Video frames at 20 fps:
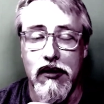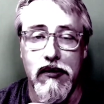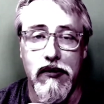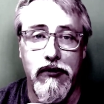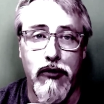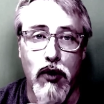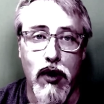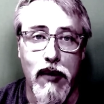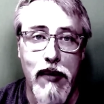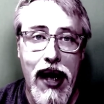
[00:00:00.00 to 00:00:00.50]

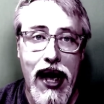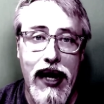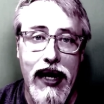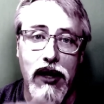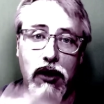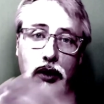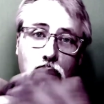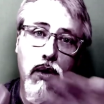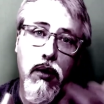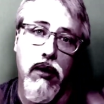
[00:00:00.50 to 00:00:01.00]
formatting
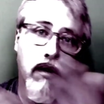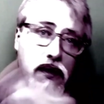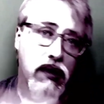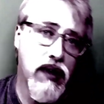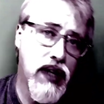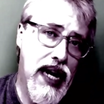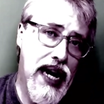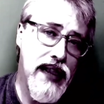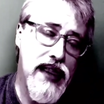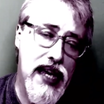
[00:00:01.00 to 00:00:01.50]
or
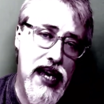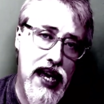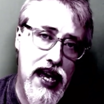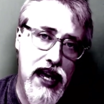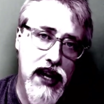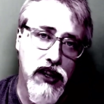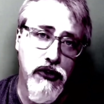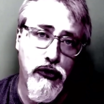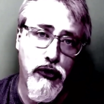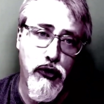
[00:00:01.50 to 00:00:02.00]
at the
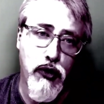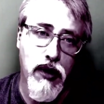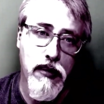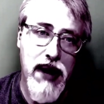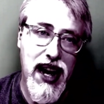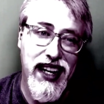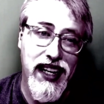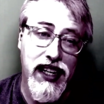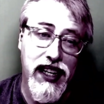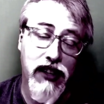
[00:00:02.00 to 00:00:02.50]
end
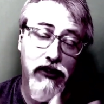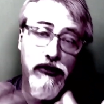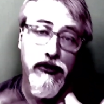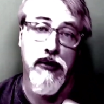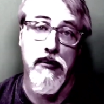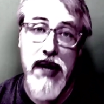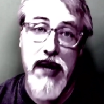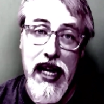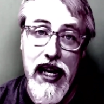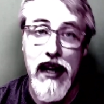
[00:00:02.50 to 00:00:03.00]
formatting? And for
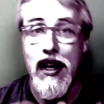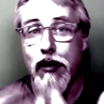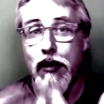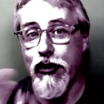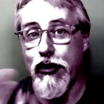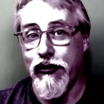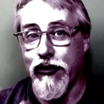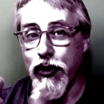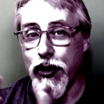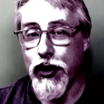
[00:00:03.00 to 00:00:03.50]
me, I
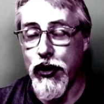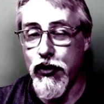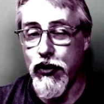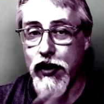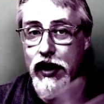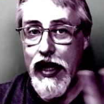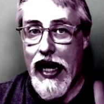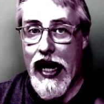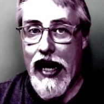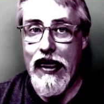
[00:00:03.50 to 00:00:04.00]
prefer to do it
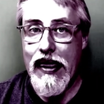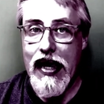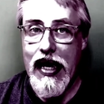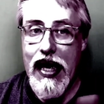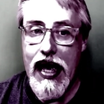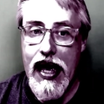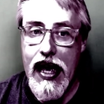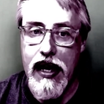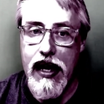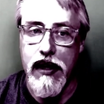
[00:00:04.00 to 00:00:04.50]
at the
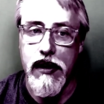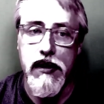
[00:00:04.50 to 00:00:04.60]
end.